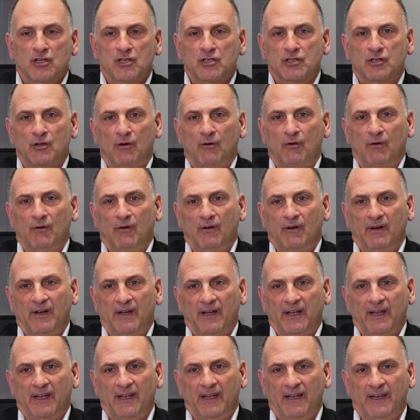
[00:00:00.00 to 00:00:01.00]
So
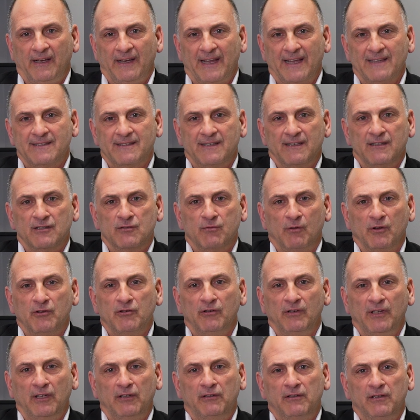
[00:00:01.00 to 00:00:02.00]
in essence, what
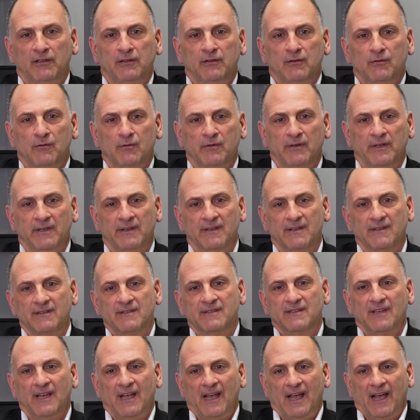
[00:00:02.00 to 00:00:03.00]
you need to do
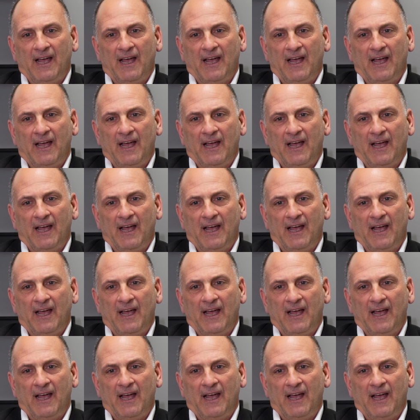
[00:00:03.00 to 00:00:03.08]
is